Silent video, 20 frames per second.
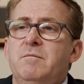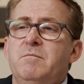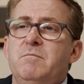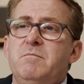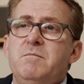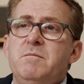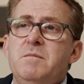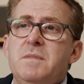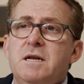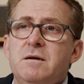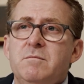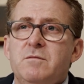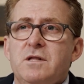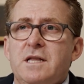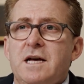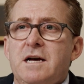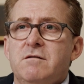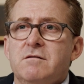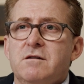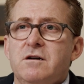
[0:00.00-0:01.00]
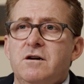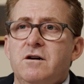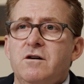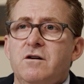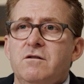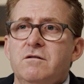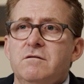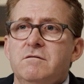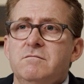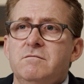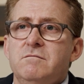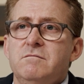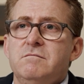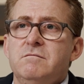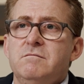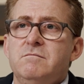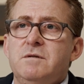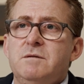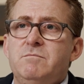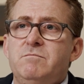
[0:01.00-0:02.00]
Minimal alcohol.
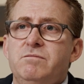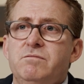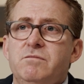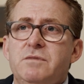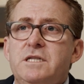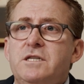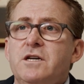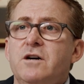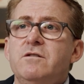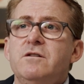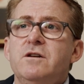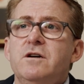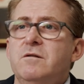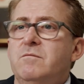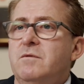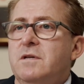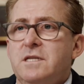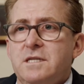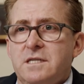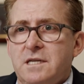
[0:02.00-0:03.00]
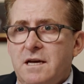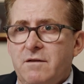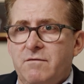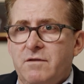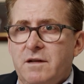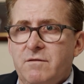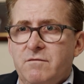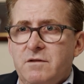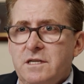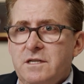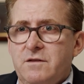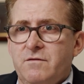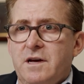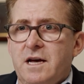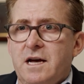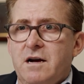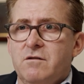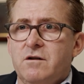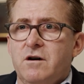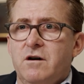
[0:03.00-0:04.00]
We don't know what the safe level is for
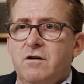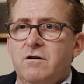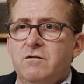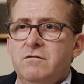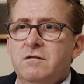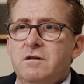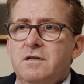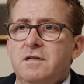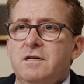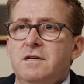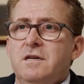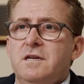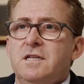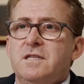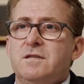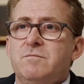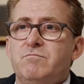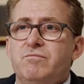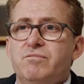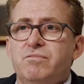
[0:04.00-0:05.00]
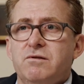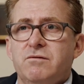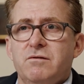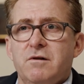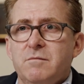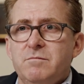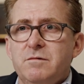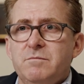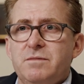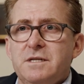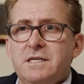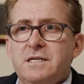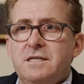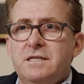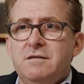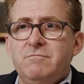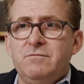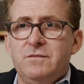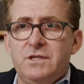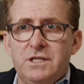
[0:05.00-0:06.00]
alcohol. It's
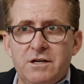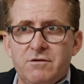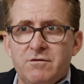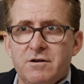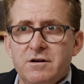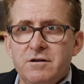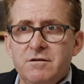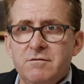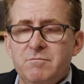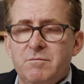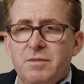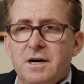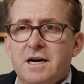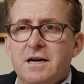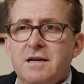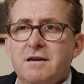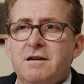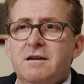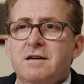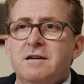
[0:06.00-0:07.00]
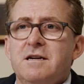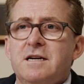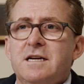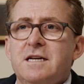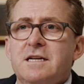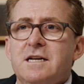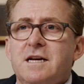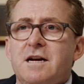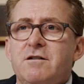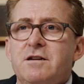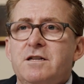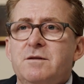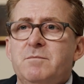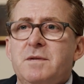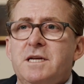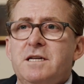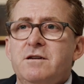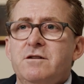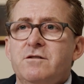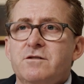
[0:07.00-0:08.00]
probably 0, but I encourage
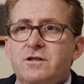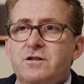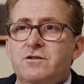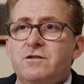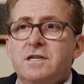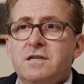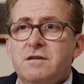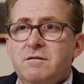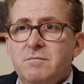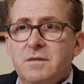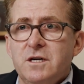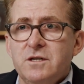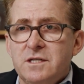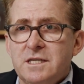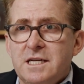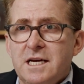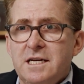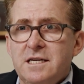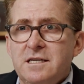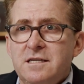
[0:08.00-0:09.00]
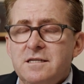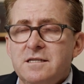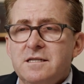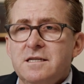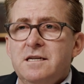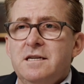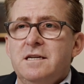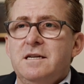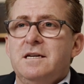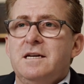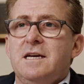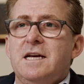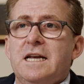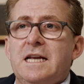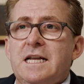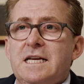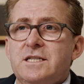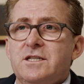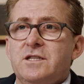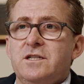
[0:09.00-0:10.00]
men not to drink on most days and
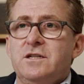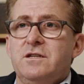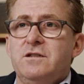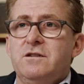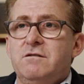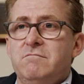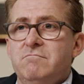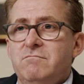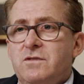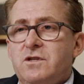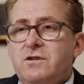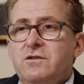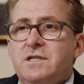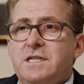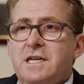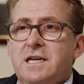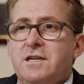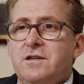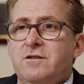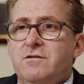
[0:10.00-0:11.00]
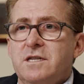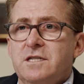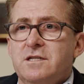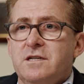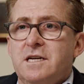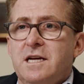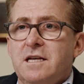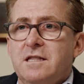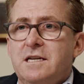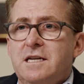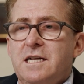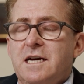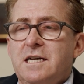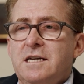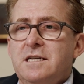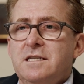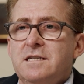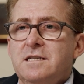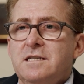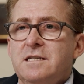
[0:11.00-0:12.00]
less than 2 standard drinks on other
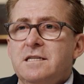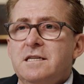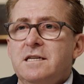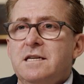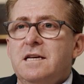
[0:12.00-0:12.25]
days.